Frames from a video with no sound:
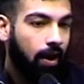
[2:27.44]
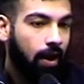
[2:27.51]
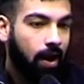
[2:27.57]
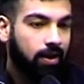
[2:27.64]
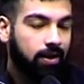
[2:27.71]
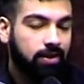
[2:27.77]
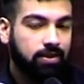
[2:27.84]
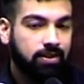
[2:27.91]

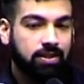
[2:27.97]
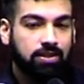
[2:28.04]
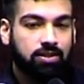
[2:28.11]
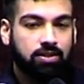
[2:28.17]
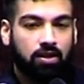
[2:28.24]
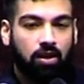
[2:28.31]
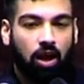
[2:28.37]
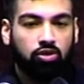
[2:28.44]
And indeed,
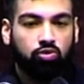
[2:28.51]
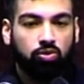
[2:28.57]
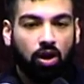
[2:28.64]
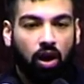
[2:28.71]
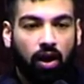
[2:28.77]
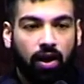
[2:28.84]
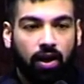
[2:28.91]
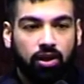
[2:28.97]
tonight we
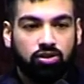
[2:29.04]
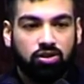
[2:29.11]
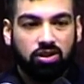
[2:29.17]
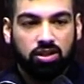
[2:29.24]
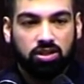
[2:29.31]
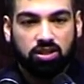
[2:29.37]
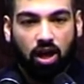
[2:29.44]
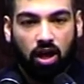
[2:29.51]
are here to
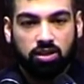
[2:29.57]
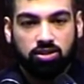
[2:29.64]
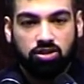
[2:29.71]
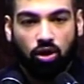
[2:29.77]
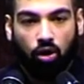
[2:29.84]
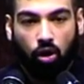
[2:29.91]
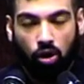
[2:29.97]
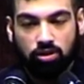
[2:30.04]
discuss
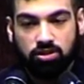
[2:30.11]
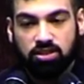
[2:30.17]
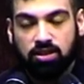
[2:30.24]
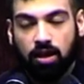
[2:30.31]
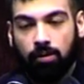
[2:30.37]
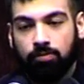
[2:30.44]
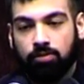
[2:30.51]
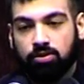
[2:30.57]
the
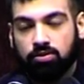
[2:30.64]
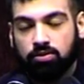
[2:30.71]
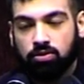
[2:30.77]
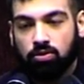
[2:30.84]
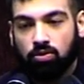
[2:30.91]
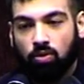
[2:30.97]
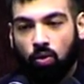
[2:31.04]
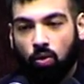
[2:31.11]
concept
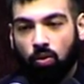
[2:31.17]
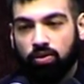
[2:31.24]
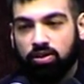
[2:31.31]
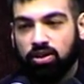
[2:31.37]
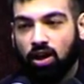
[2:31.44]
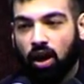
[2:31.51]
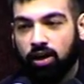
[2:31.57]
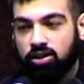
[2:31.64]
or
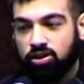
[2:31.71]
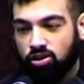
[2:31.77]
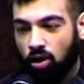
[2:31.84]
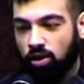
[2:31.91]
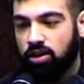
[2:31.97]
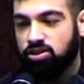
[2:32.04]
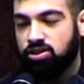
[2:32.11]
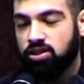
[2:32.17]
the
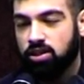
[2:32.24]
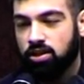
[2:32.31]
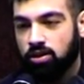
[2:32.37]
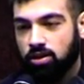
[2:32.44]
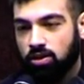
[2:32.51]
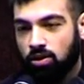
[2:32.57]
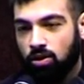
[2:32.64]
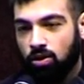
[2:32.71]

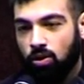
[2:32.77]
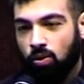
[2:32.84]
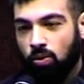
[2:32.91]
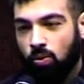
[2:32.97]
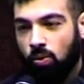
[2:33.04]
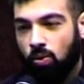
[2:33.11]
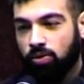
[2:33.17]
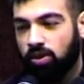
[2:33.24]
ideology
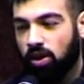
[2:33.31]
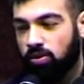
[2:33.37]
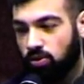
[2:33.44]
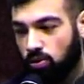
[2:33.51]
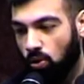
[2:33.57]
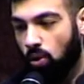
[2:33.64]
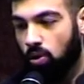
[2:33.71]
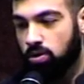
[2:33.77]
or the
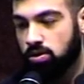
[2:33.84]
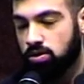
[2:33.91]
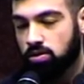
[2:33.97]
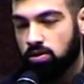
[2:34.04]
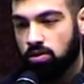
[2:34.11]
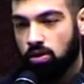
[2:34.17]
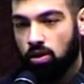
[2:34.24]
thought,